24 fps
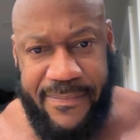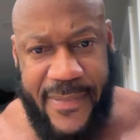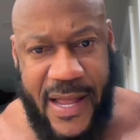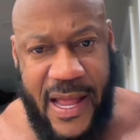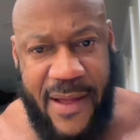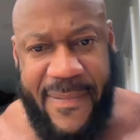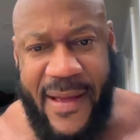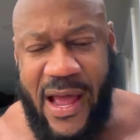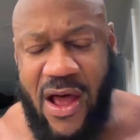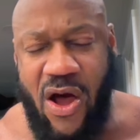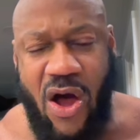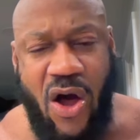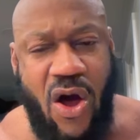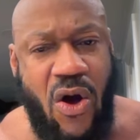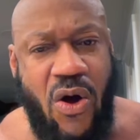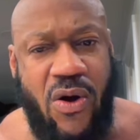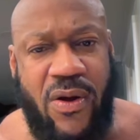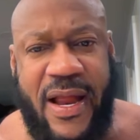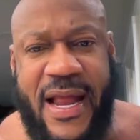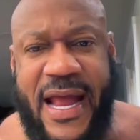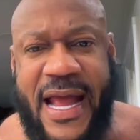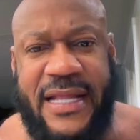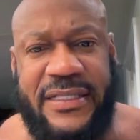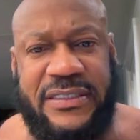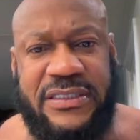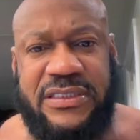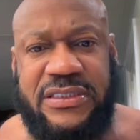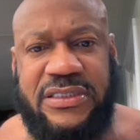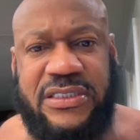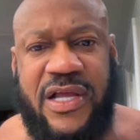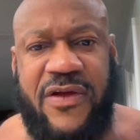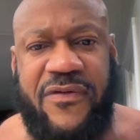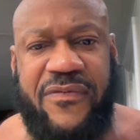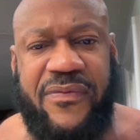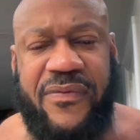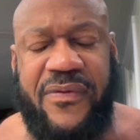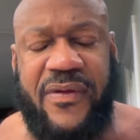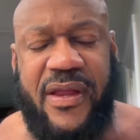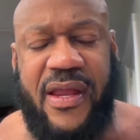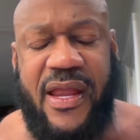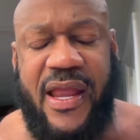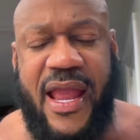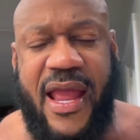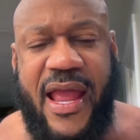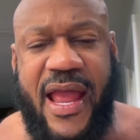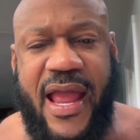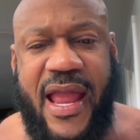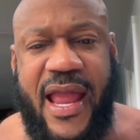about all kinds of stuff,
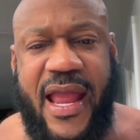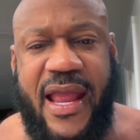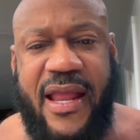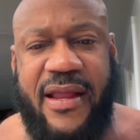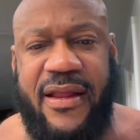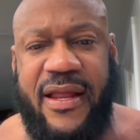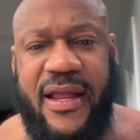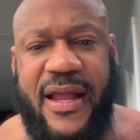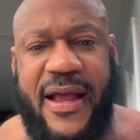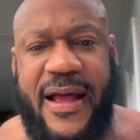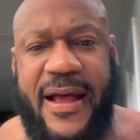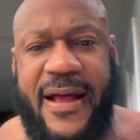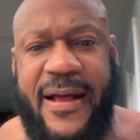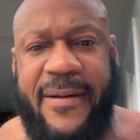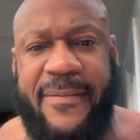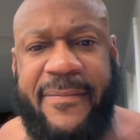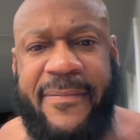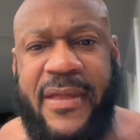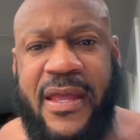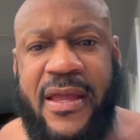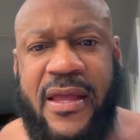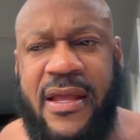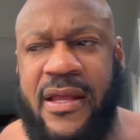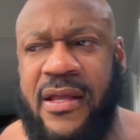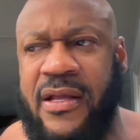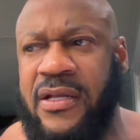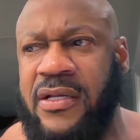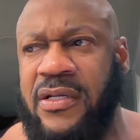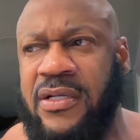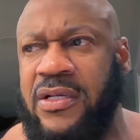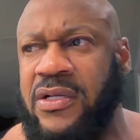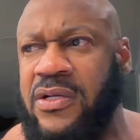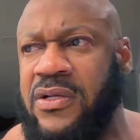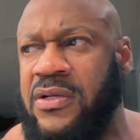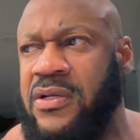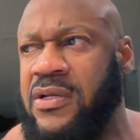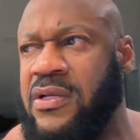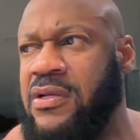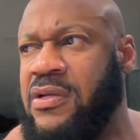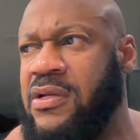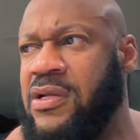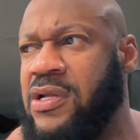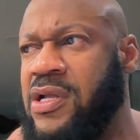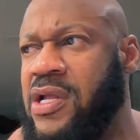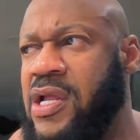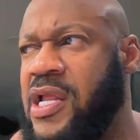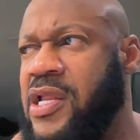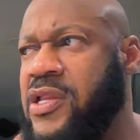um,
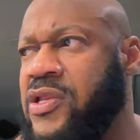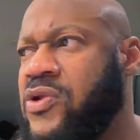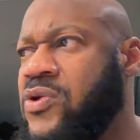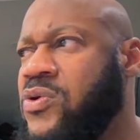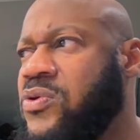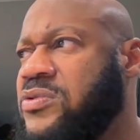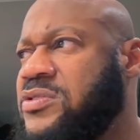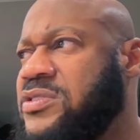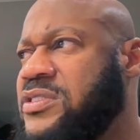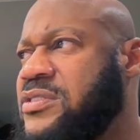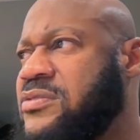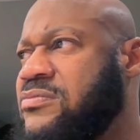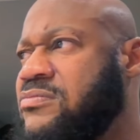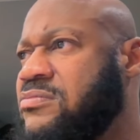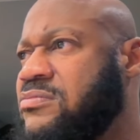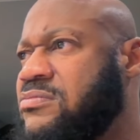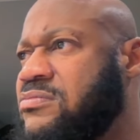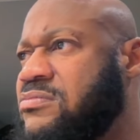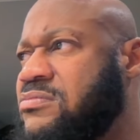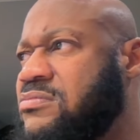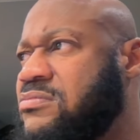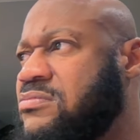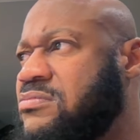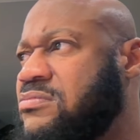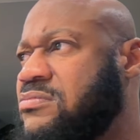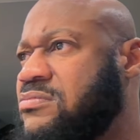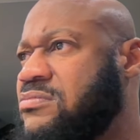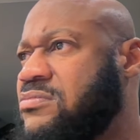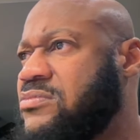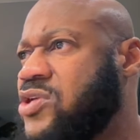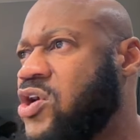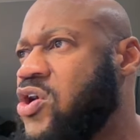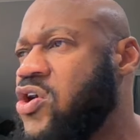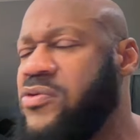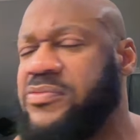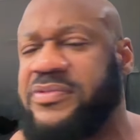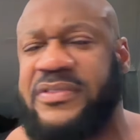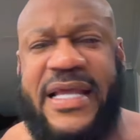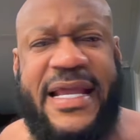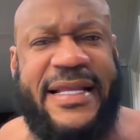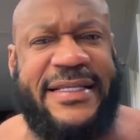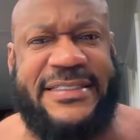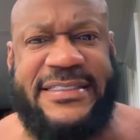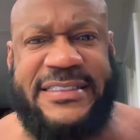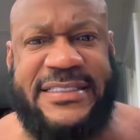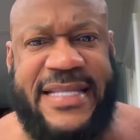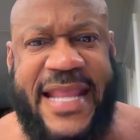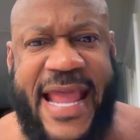and using terms
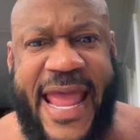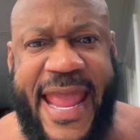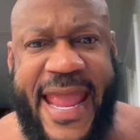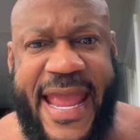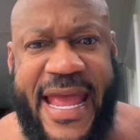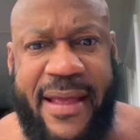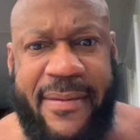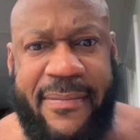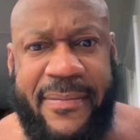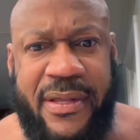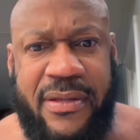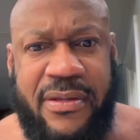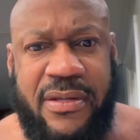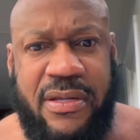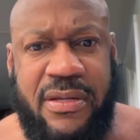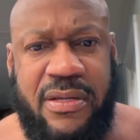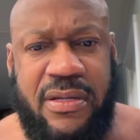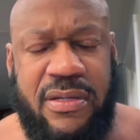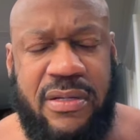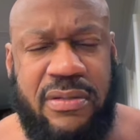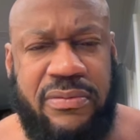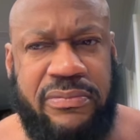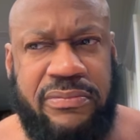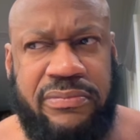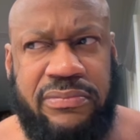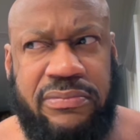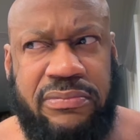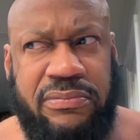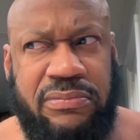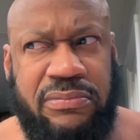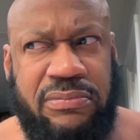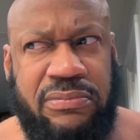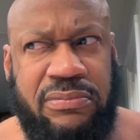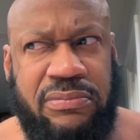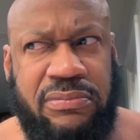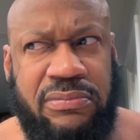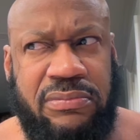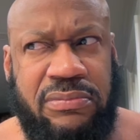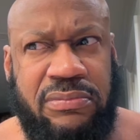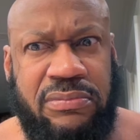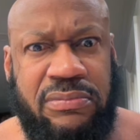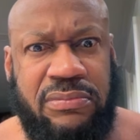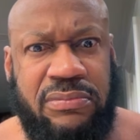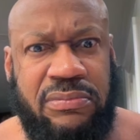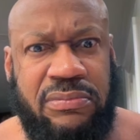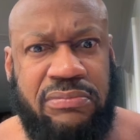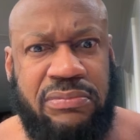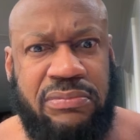like scam,
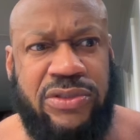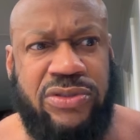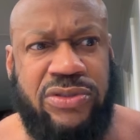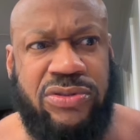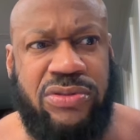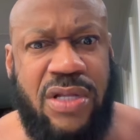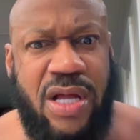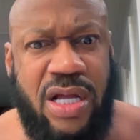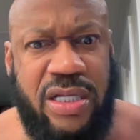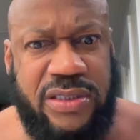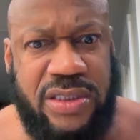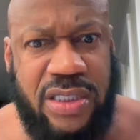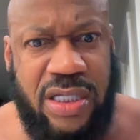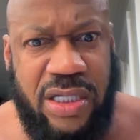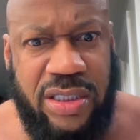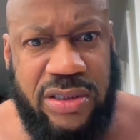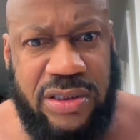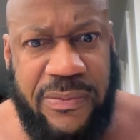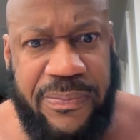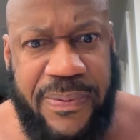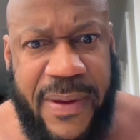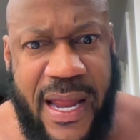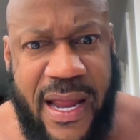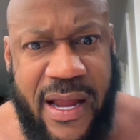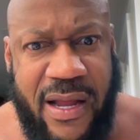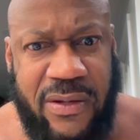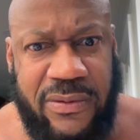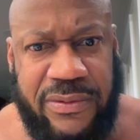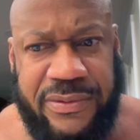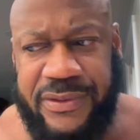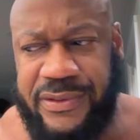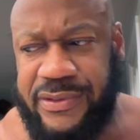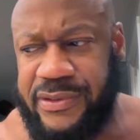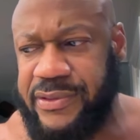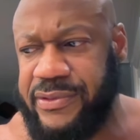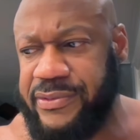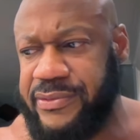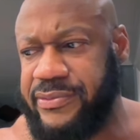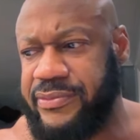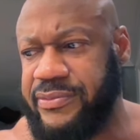but you lost 100 pounds.